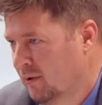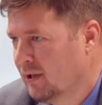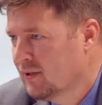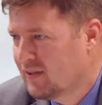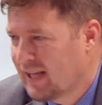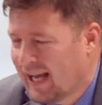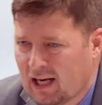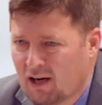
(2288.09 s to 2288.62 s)

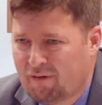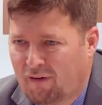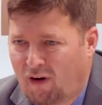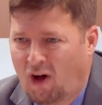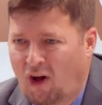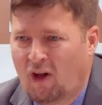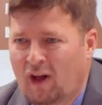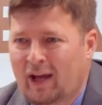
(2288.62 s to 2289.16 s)
Second of
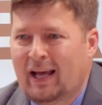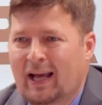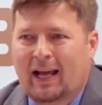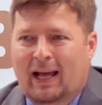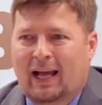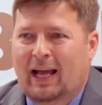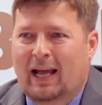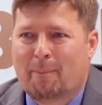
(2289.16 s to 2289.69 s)
all,
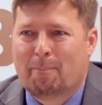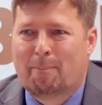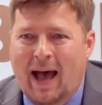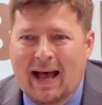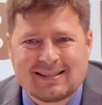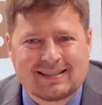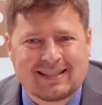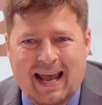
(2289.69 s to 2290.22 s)

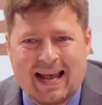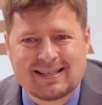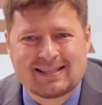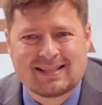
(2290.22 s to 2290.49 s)
best case